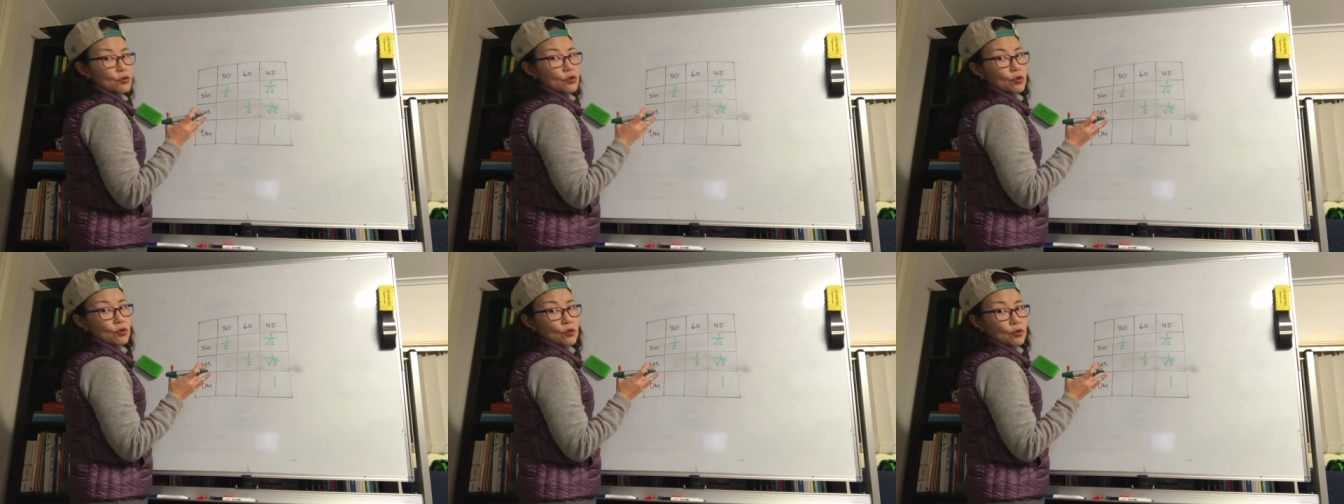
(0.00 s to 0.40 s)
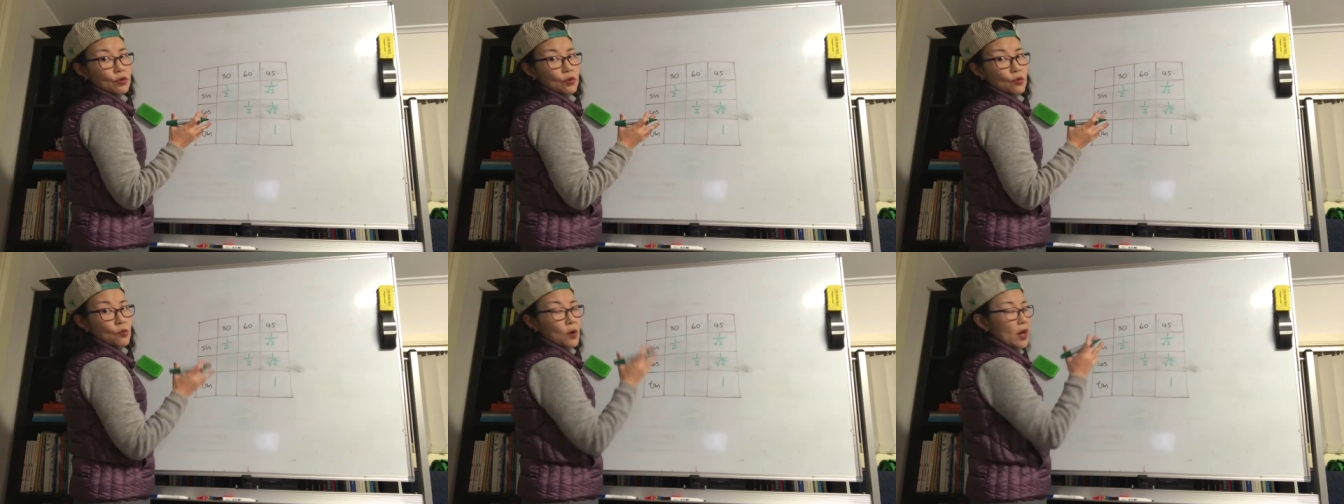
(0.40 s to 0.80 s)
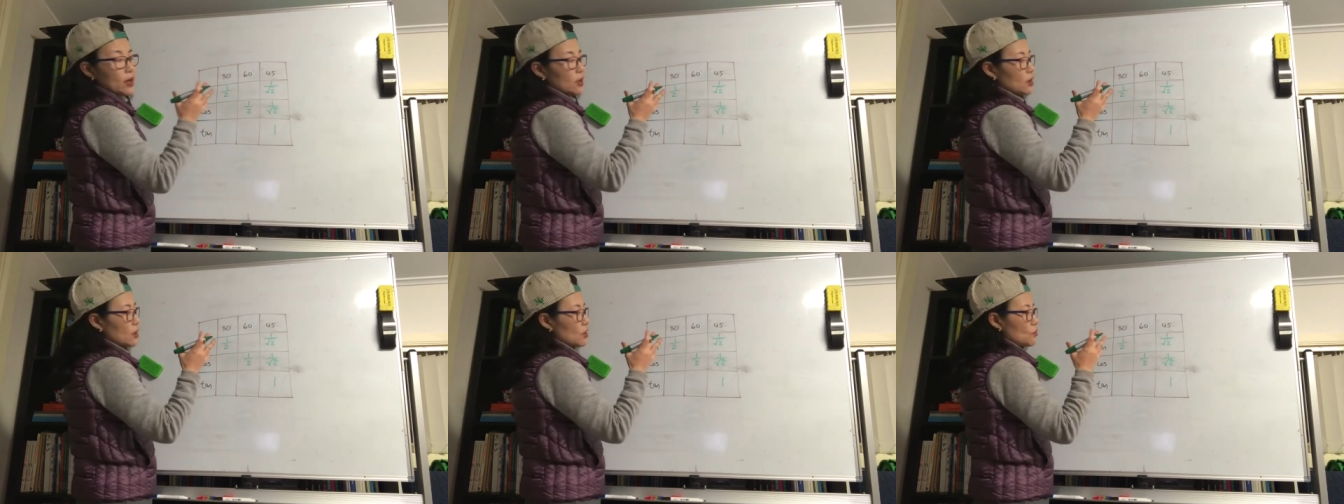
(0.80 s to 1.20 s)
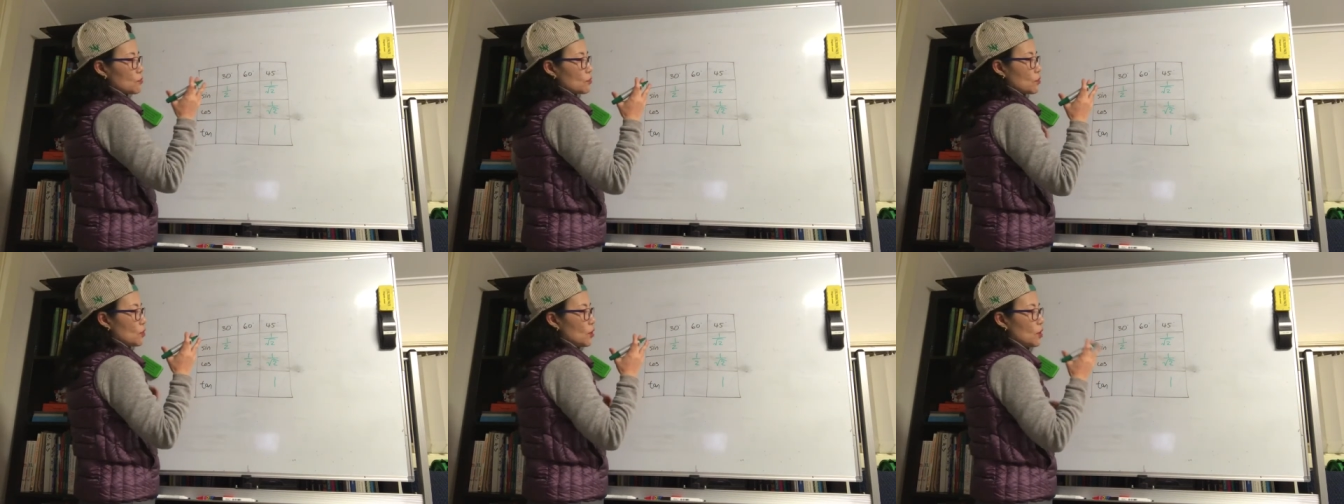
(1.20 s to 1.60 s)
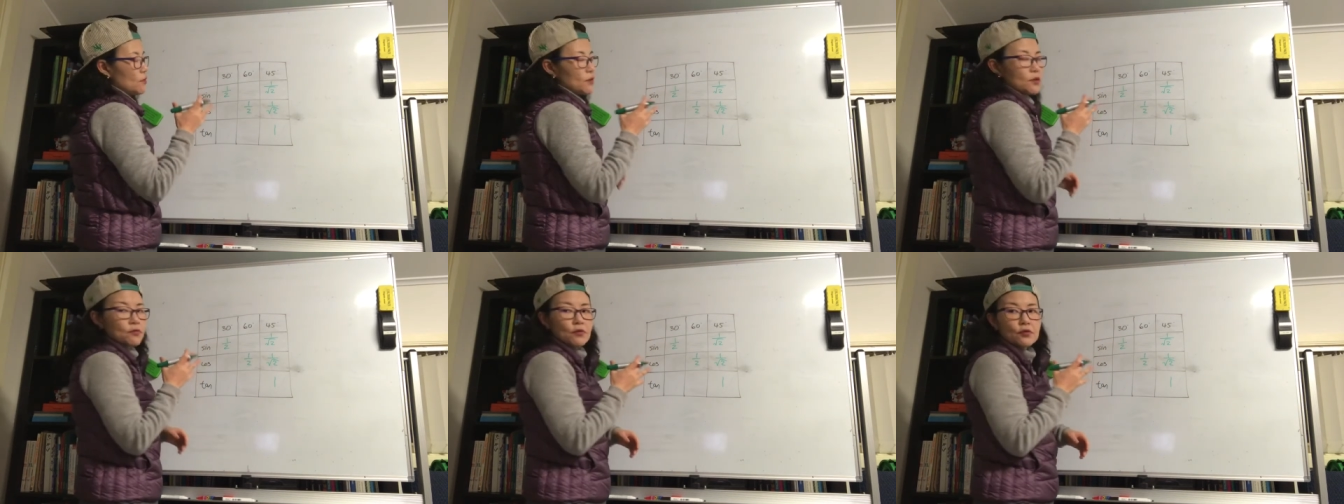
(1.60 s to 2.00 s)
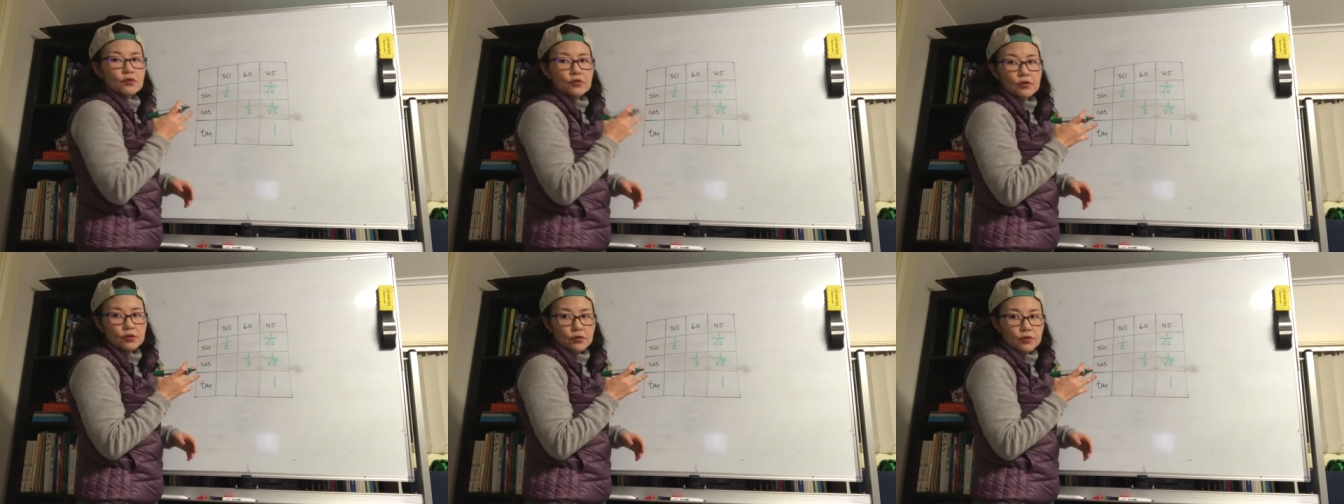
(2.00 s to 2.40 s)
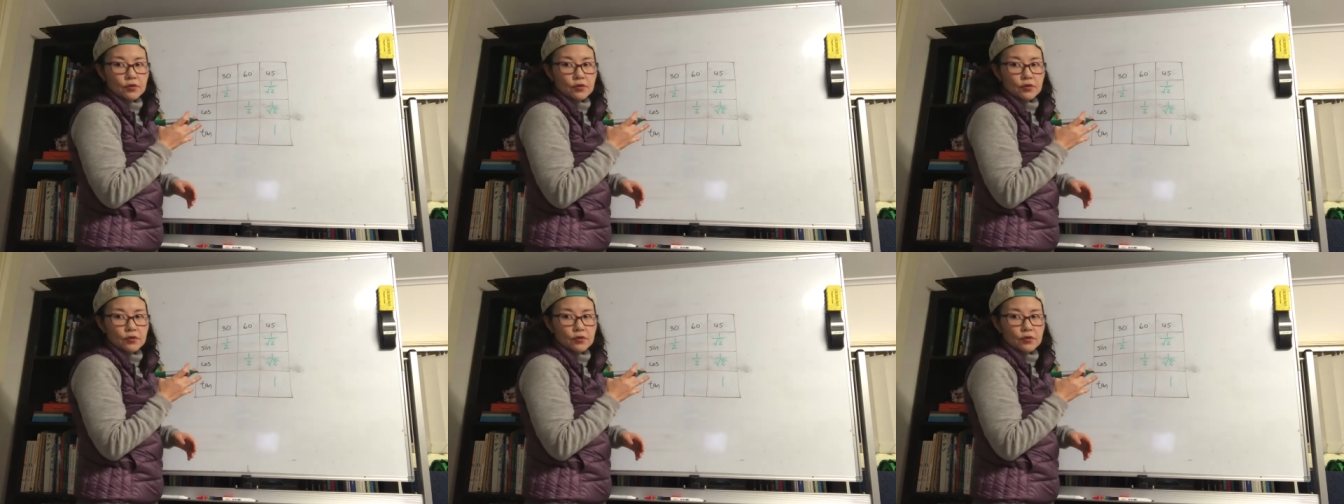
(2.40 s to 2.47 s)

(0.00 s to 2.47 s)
2. 1 over root 2.